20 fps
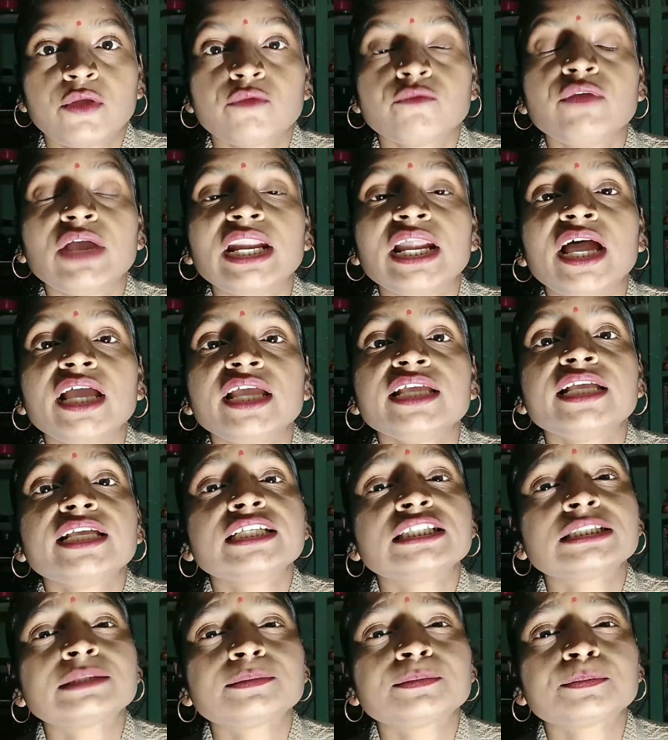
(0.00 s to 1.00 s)
When I
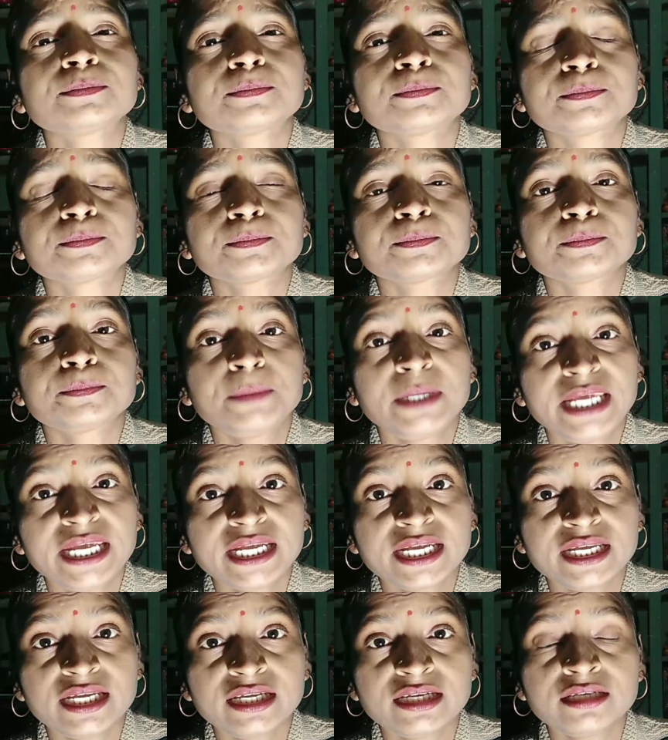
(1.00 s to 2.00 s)

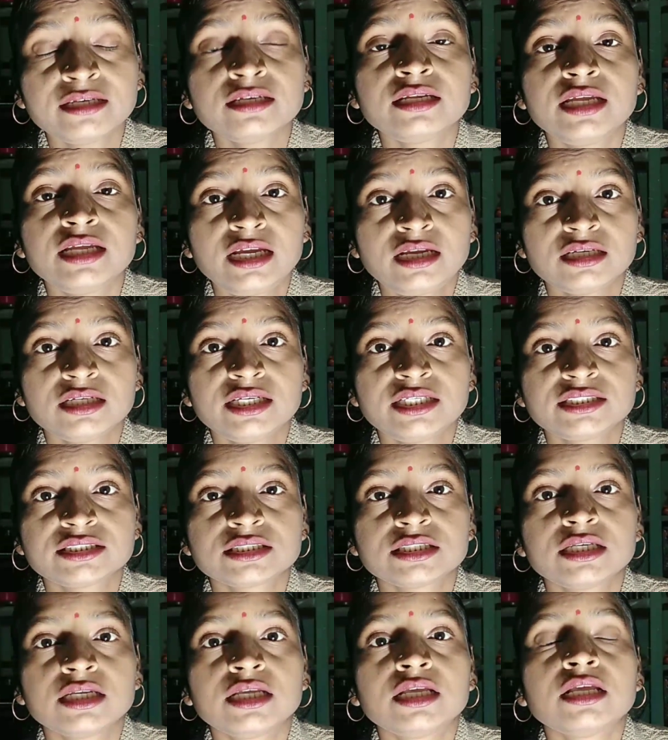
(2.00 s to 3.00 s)
speak in English,
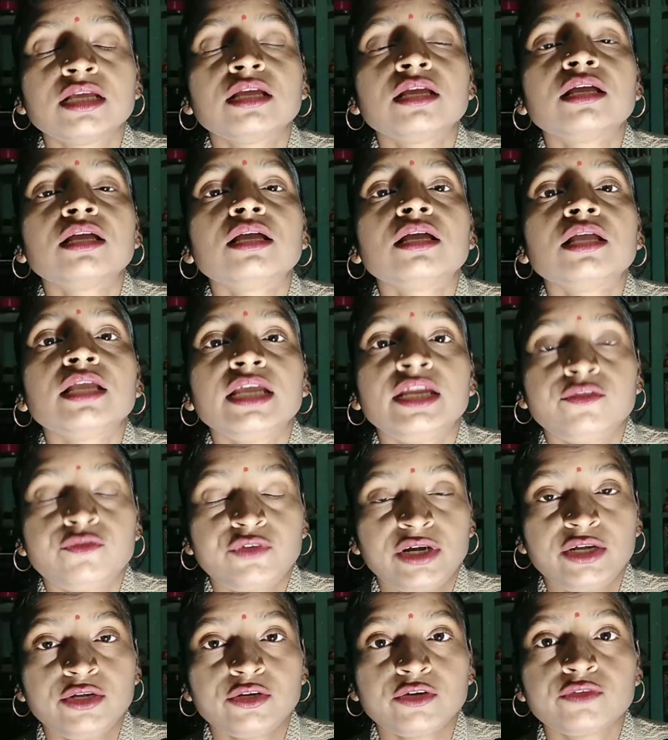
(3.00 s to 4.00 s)
in
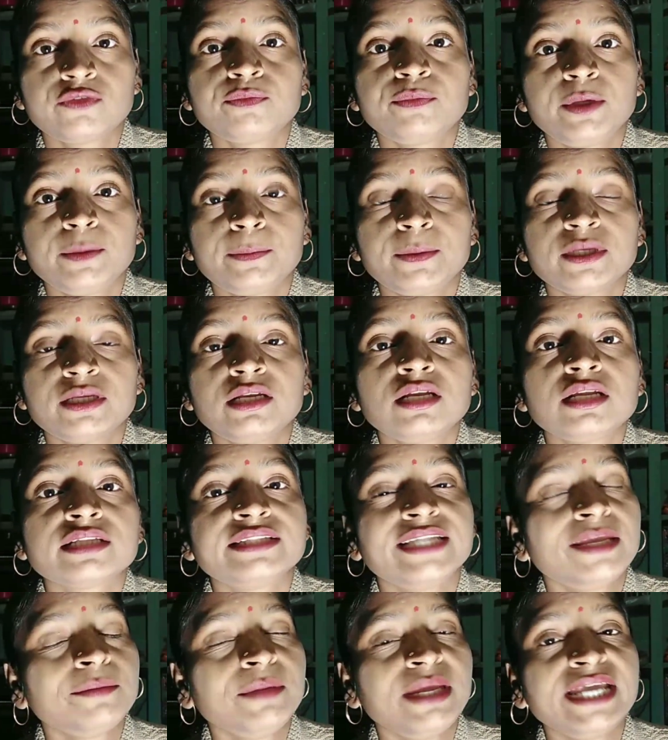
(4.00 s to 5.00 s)
front of people,
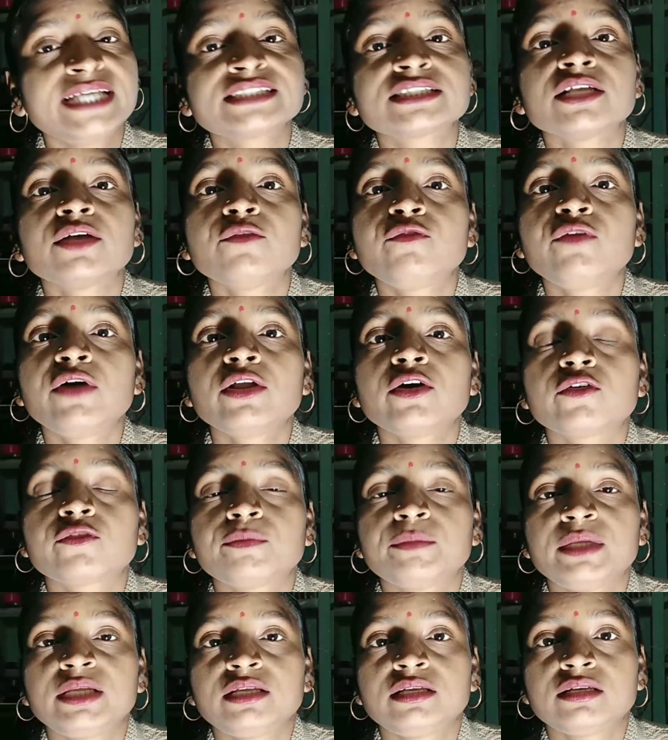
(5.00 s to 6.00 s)
they makes fun of
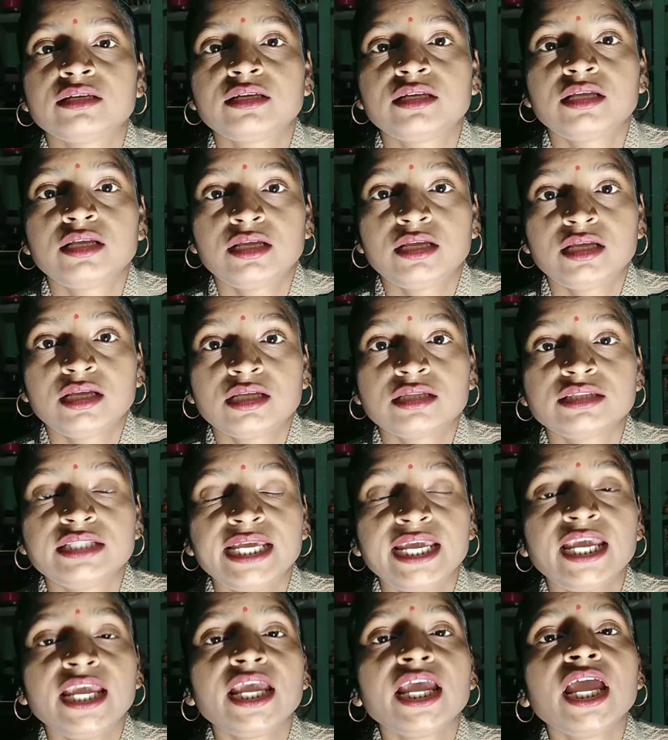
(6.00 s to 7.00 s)
me.
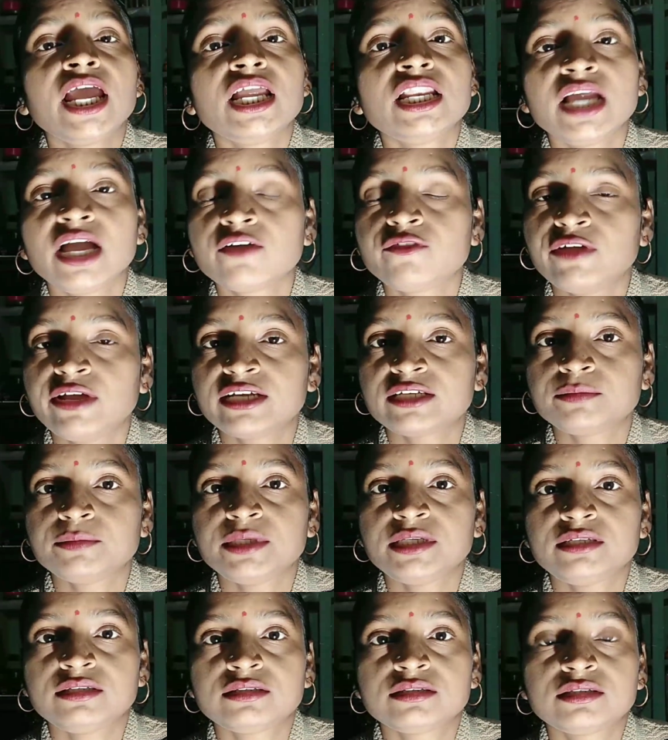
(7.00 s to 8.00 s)
They laugh at
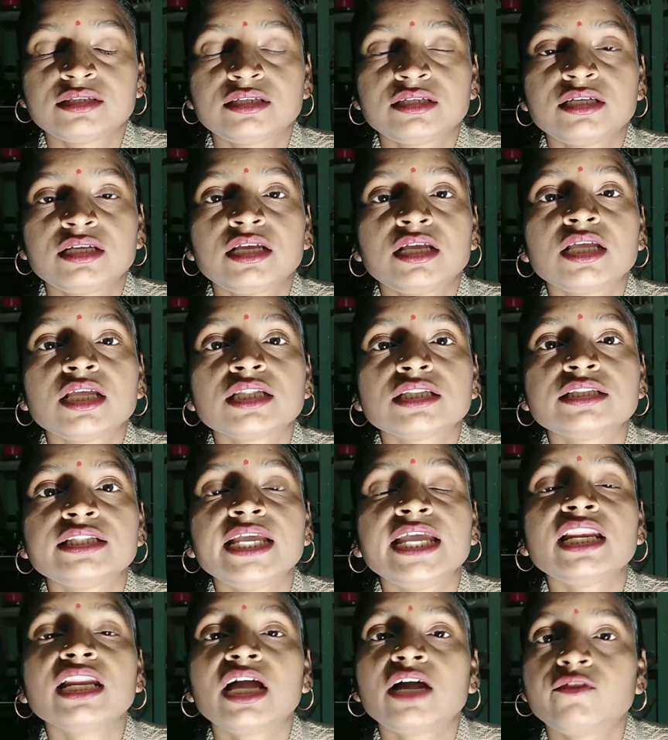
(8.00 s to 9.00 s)
me.
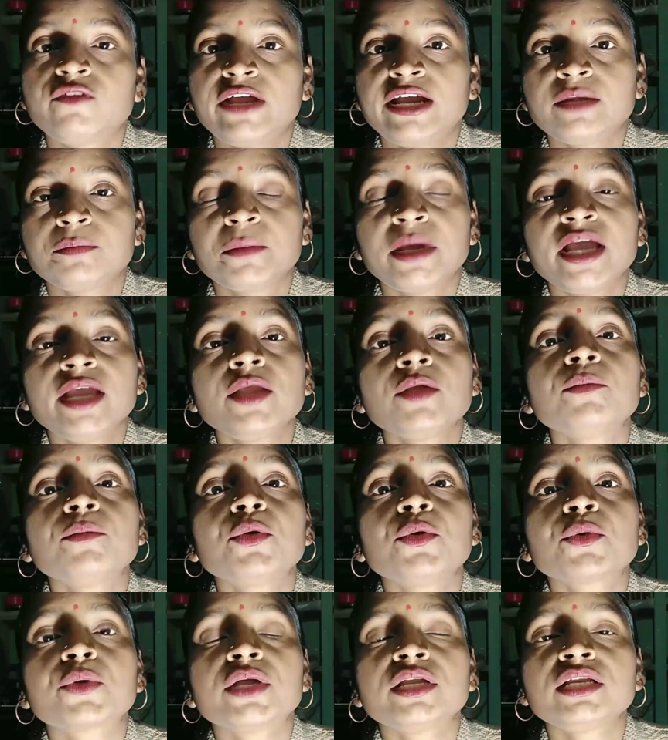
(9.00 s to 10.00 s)
They laugh at my
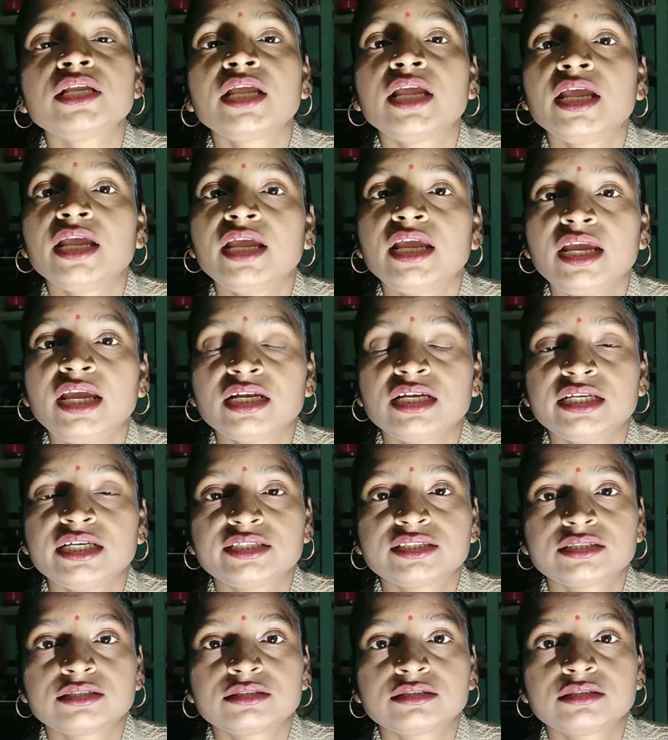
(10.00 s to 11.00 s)
broken
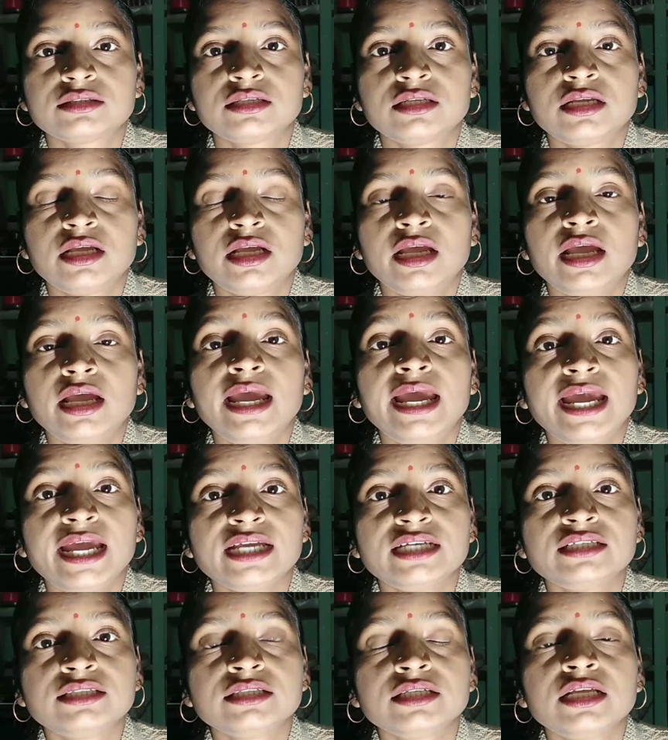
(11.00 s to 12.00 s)
English.
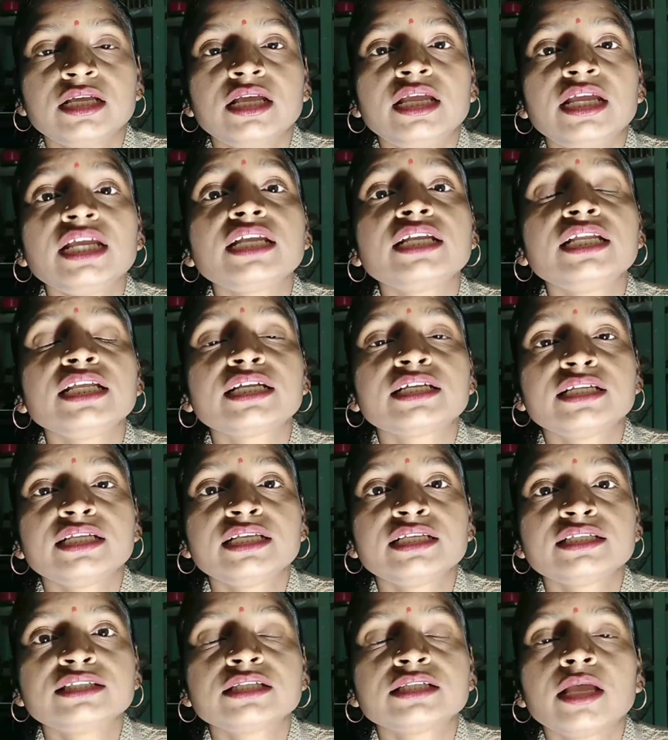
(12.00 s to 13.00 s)
And it
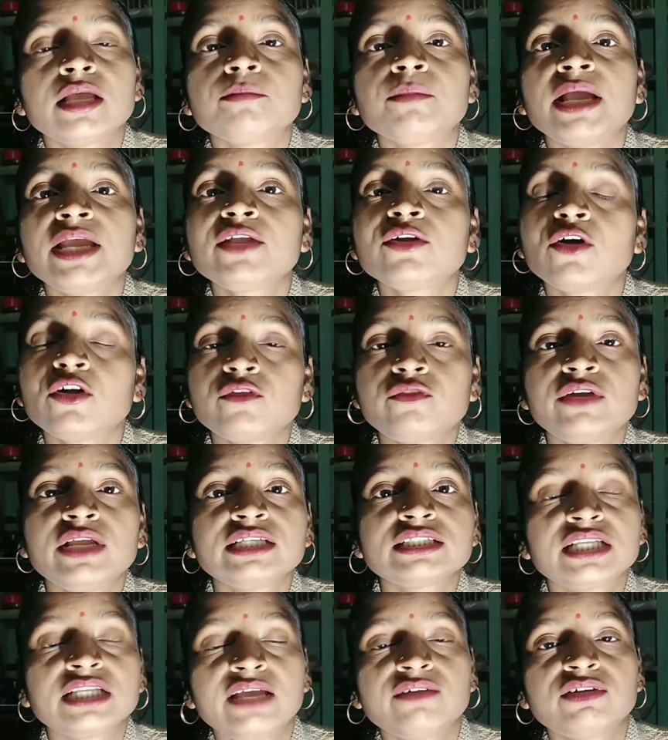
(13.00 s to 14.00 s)
decreases my
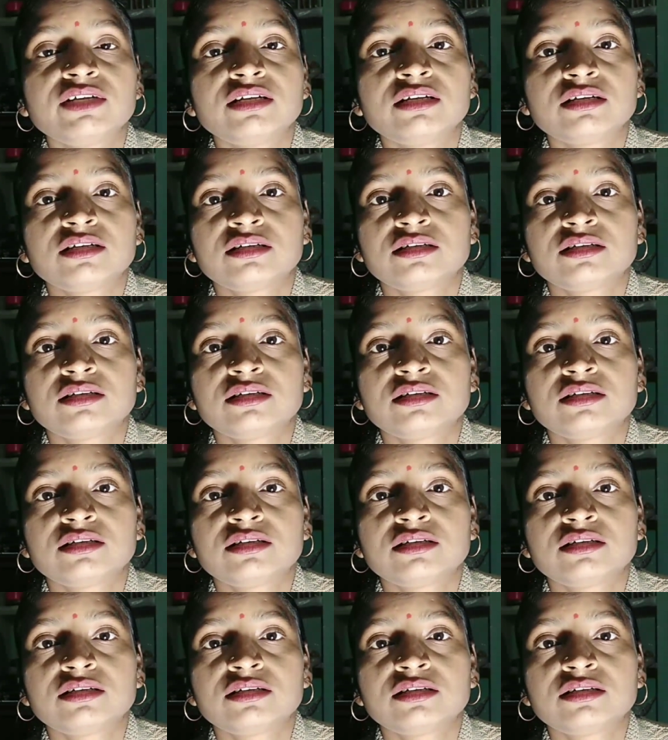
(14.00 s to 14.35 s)
confidence level.